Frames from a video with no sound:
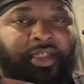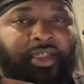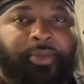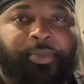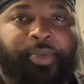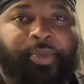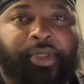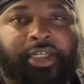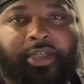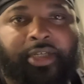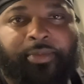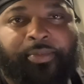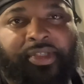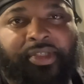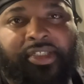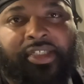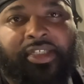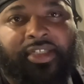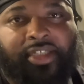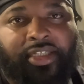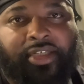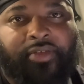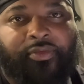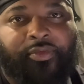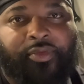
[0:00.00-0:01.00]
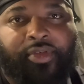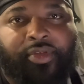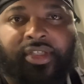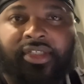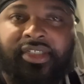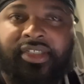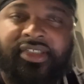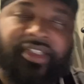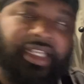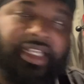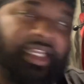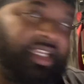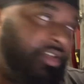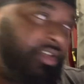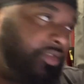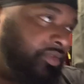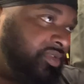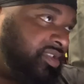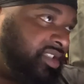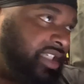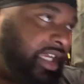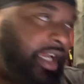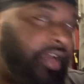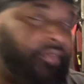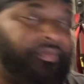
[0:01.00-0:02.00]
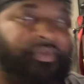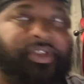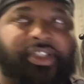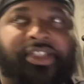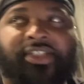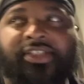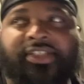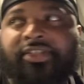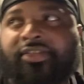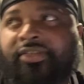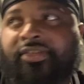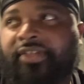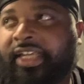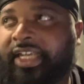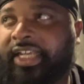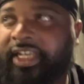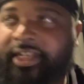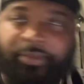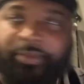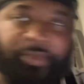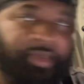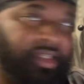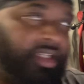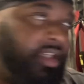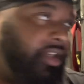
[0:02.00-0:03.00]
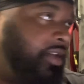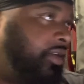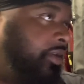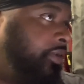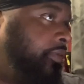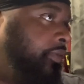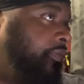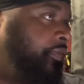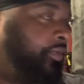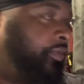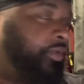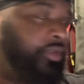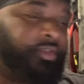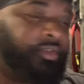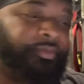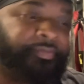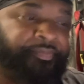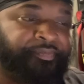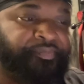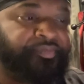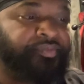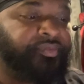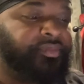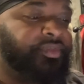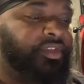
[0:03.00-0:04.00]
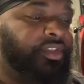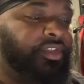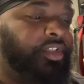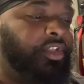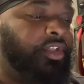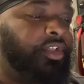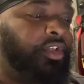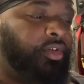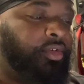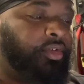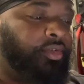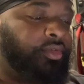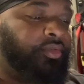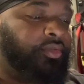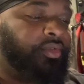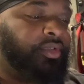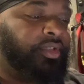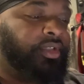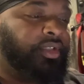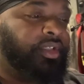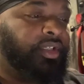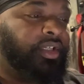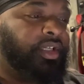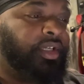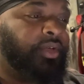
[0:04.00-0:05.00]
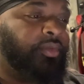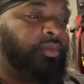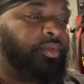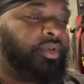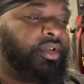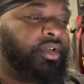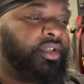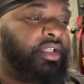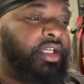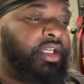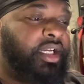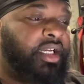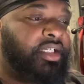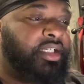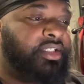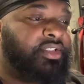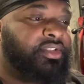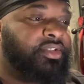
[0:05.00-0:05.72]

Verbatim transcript: Pickup and delivery, just like, you know, Southeastern or ABF or, you know, and whatnot.